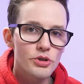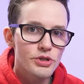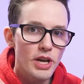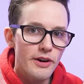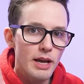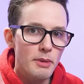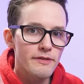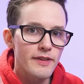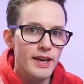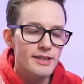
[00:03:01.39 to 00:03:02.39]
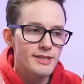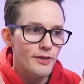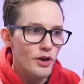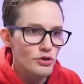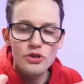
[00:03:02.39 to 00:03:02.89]
you're staring at my
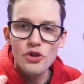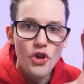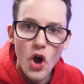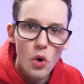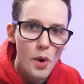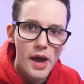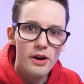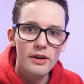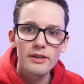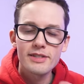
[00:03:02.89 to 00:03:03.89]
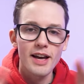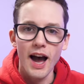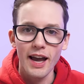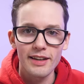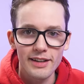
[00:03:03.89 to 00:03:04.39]
face, there's nowhere to
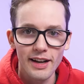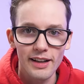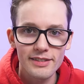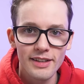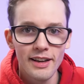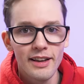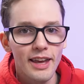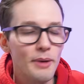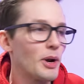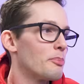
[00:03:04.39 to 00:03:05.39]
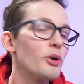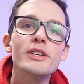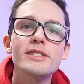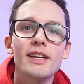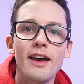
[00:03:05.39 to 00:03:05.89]
hide a cut. And when I put
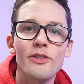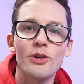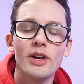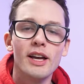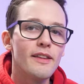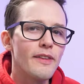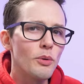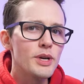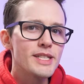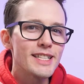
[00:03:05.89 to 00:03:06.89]
this together, there was